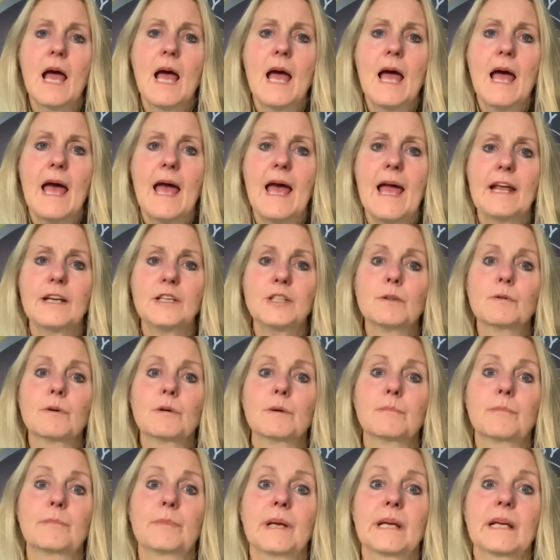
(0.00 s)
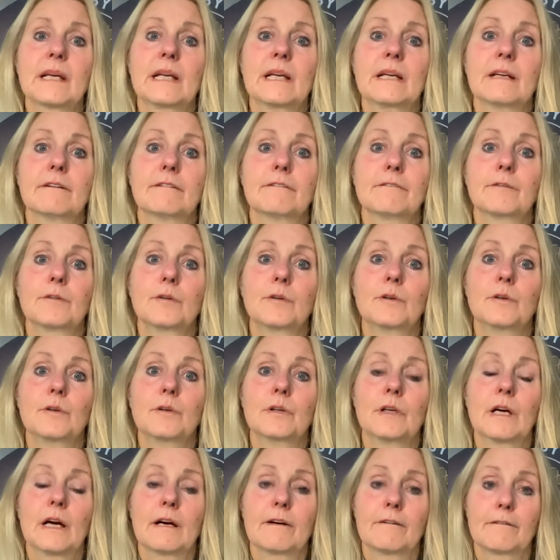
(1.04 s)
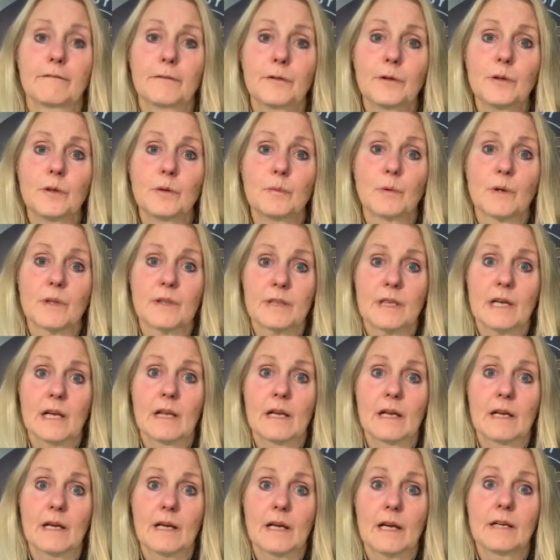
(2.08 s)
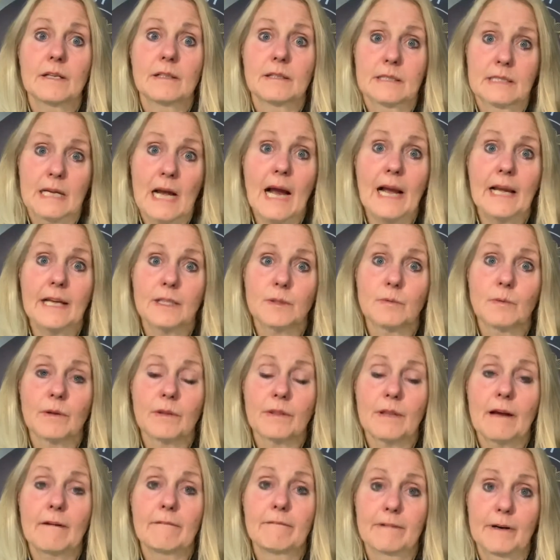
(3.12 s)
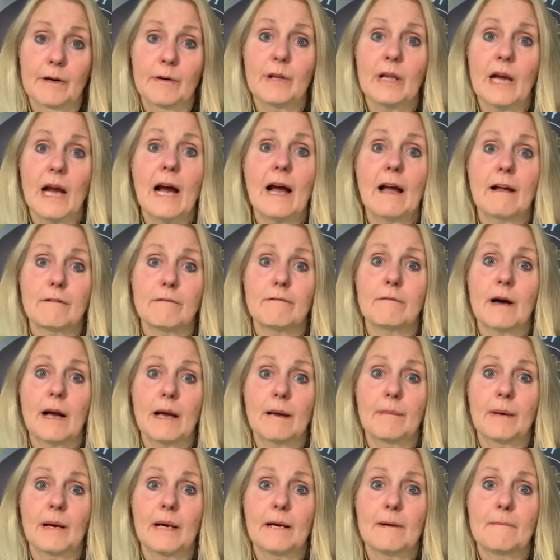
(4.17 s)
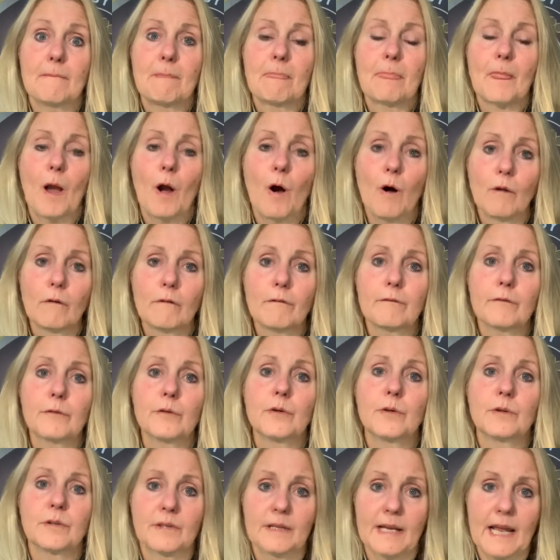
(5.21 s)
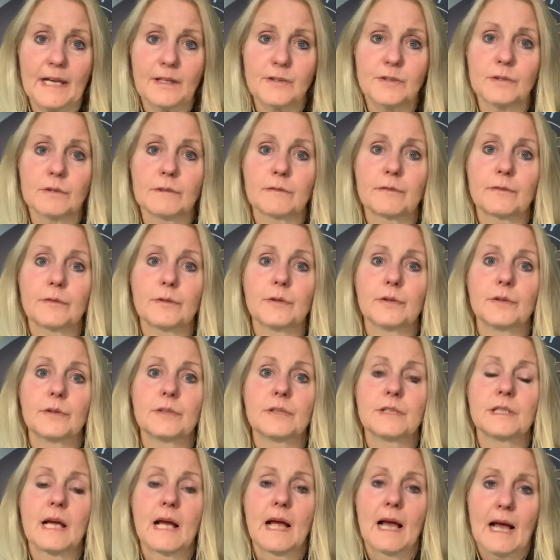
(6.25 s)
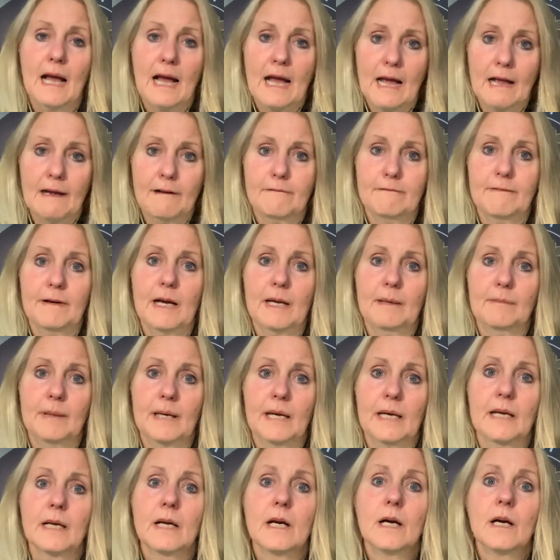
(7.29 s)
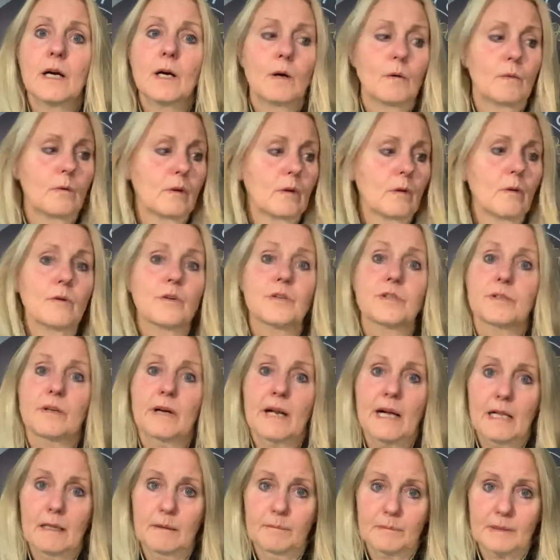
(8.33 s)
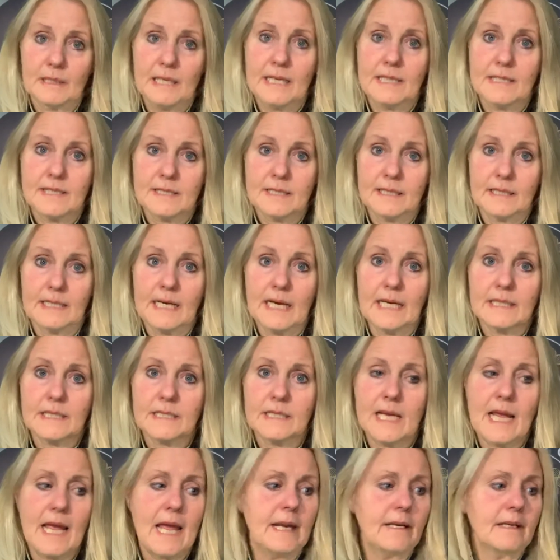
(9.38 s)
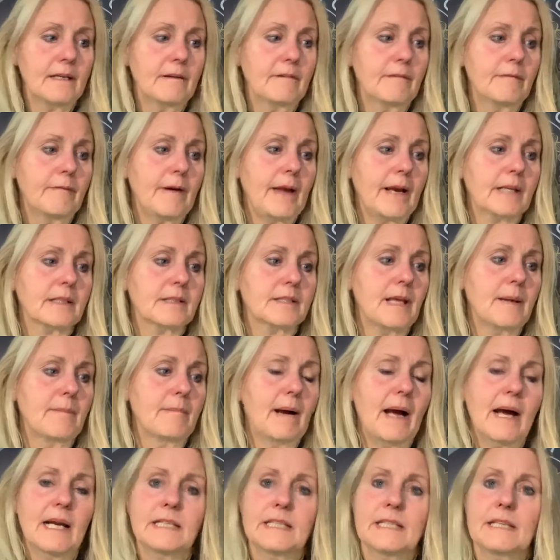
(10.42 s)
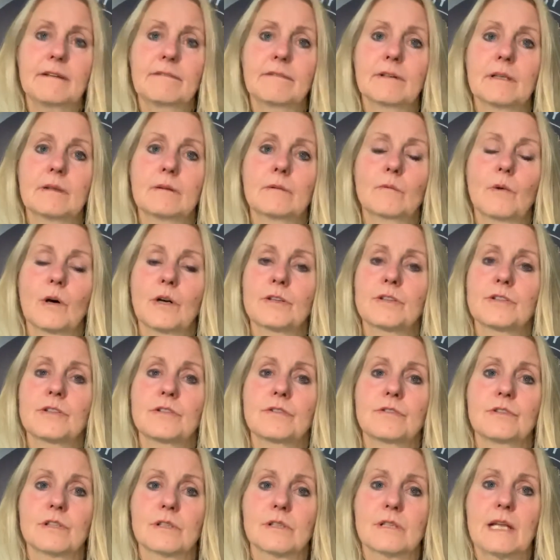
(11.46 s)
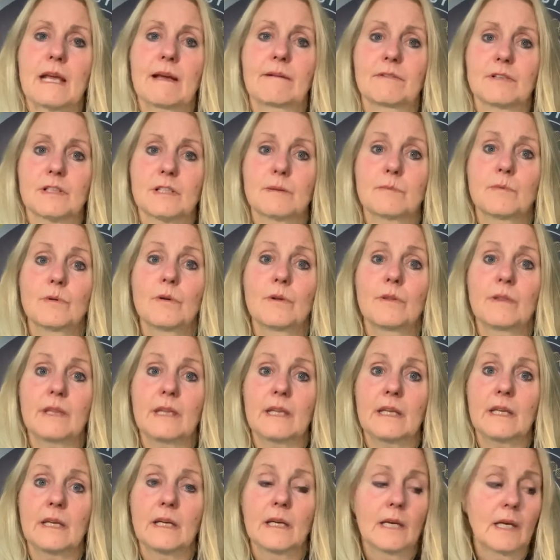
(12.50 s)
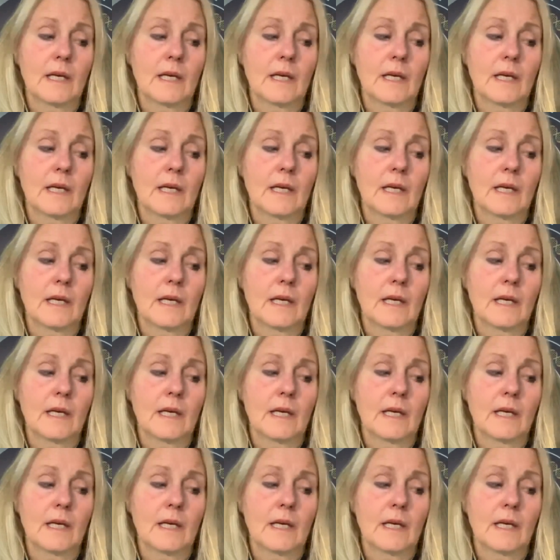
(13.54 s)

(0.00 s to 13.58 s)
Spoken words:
And you would bring in a food with a diet with a very high fiber. Whole food, natural food, high fiber will also help cleanse the gut. And in fact, they might even want to just have a smoothie,